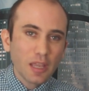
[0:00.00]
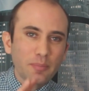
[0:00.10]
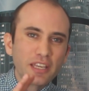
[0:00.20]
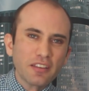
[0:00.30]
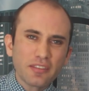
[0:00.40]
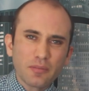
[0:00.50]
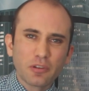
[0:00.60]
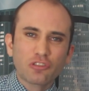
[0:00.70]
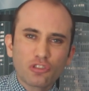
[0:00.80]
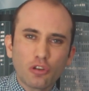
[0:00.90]
And because there
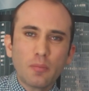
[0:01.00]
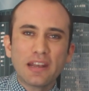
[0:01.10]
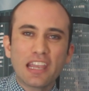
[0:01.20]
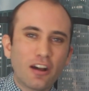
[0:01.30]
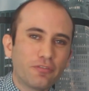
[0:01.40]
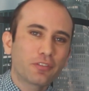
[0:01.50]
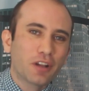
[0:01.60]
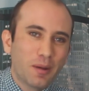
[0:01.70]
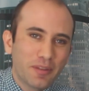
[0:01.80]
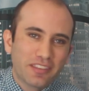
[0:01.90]
were so many helpful
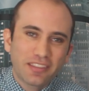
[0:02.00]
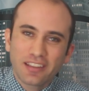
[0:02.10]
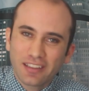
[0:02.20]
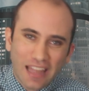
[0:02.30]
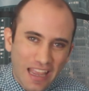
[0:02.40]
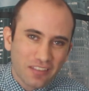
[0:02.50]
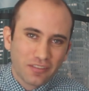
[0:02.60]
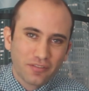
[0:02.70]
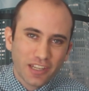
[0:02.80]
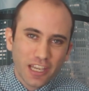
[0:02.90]
comments in the
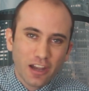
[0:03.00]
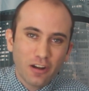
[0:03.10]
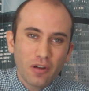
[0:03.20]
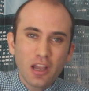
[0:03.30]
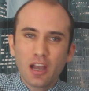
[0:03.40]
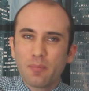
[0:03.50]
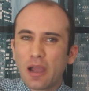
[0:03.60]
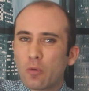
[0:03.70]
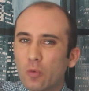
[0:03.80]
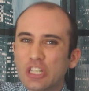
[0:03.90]
last video
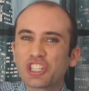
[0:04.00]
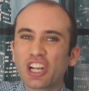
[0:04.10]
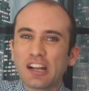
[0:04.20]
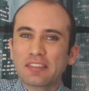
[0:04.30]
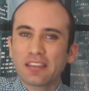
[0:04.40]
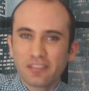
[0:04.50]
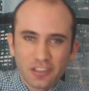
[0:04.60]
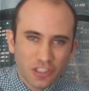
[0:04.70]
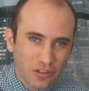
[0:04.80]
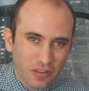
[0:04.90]
about which content
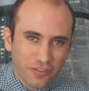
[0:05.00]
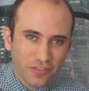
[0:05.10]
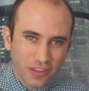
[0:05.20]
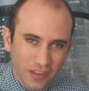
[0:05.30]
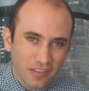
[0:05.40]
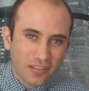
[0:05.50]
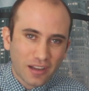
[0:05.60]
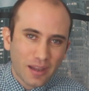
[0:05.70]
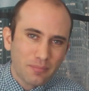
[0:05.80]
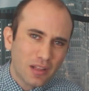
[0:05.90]
to choose for this
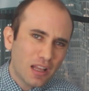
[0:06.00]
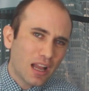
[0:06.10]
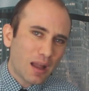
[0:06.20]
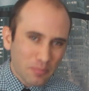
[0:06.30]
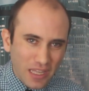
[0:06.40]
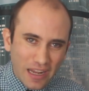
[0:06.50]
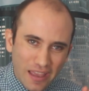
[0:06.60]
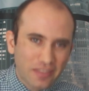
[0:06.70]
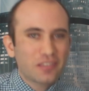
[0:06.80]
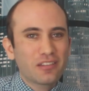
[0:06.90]
time, I'm going to
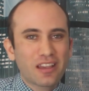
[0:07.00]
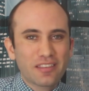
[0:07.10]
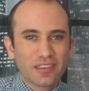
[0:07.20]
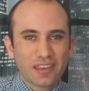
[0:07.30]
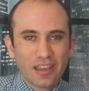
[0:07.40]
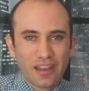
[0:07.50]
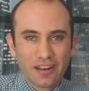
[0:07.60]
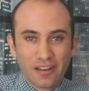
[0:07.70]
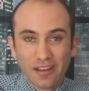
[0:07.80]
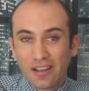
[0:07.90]
ask you guys
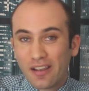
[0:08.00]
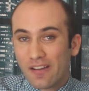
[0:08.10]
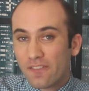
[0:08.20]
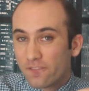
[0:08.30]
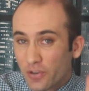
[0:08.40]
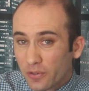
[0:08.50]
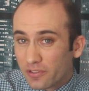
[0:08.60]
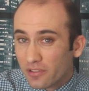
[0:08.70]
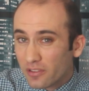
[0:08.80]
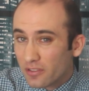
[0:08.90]
again.
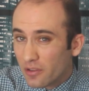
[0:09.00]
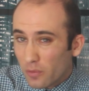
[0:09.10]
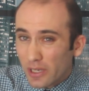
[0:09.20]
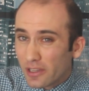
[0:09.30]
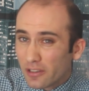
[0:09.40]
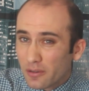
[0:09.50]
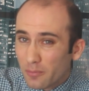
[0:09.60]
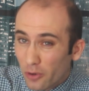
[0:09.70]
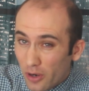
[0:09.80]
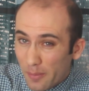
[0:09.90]
First, do you want to
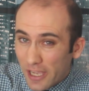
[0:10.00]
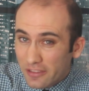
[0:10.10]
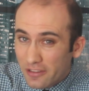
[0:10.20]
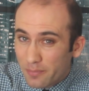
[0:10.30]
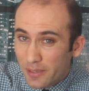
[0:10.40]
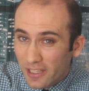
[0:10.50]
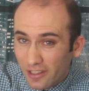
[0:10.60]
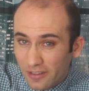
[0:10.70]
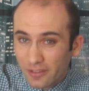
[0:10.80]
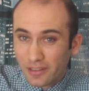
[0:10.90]
learn more about this
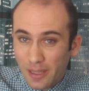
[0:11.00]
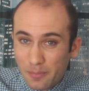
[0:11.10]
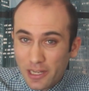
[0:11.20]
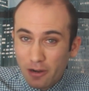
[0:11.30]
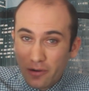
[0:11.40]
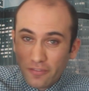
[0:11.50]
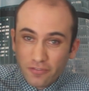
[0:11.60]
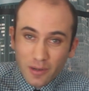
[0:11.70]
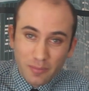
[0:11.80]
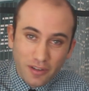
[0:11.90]
bill? Let me know
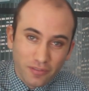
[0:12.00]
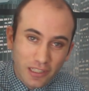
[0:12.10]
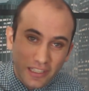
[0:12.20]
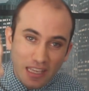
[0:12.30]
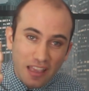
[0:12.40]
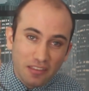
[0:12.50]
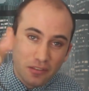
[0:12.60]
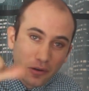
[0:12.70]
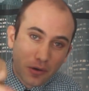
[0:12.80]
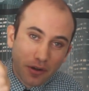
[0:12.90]
affirmatively
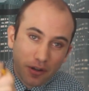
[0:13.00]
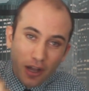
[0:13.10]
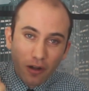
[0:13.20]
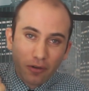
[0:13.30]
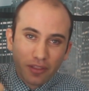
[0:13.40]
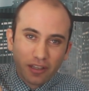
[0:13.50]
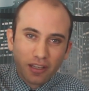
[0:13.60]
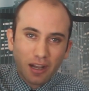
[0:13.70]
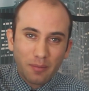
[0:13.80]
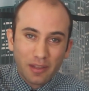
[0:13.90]
yes or no in the
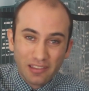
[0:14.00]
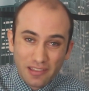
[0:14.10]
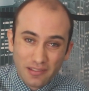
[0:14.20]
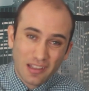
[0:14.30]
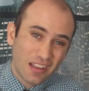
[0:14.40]
comments.